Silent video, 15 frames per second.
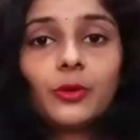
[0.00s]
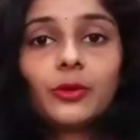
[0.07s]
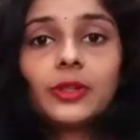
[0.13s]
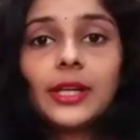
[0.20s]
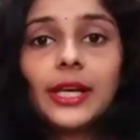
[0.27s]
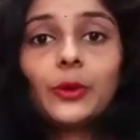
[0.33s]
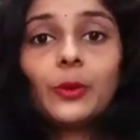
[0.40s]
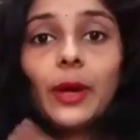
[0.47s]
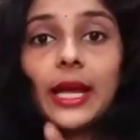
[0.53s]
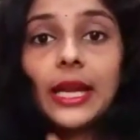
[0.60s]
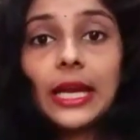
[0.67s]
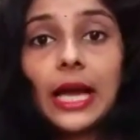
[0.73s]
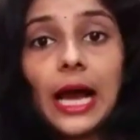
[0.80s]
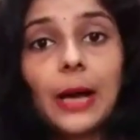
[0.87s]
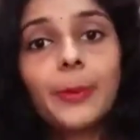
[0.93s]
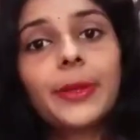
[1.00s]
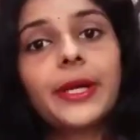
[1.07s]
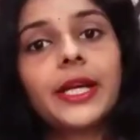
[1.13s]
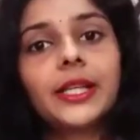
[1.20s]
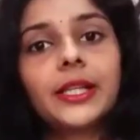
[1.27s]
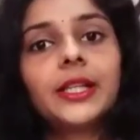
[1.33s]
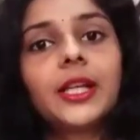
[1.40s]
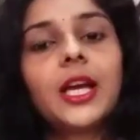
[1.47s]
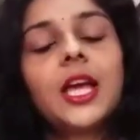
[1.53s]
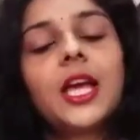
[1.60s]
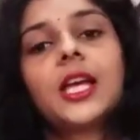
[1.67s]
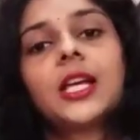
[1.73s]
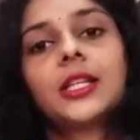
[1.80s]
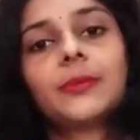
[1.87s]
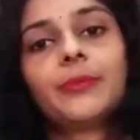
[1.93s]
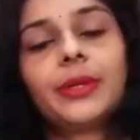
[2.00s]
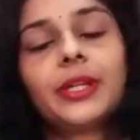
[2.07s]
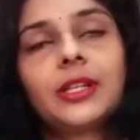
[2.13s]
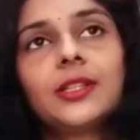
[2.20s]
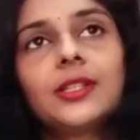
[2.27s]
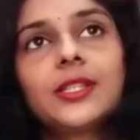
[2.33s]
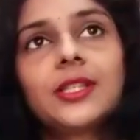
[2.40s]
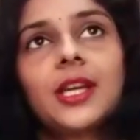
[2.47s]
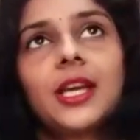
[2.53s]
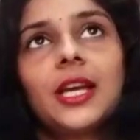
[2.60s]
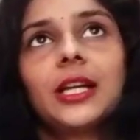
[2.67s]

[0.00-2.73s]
Don't try to elaborate it, because